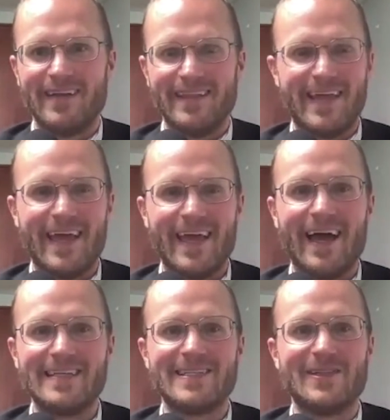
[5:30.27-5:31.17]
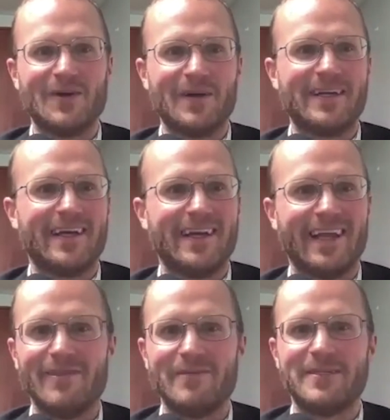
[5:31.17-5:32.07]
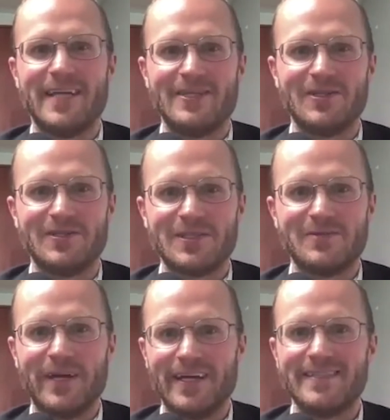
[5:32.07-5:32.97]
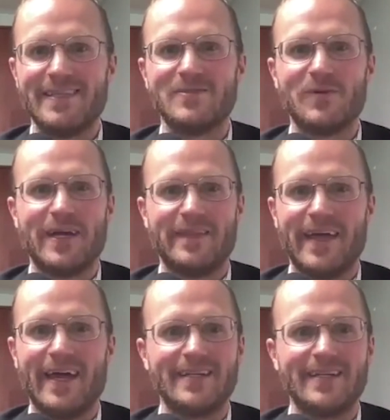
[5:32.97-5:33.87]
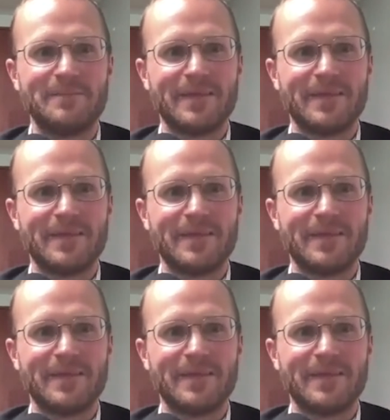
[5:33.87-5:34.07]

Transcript: the AIs lurk and have the potential to sway us this way and that.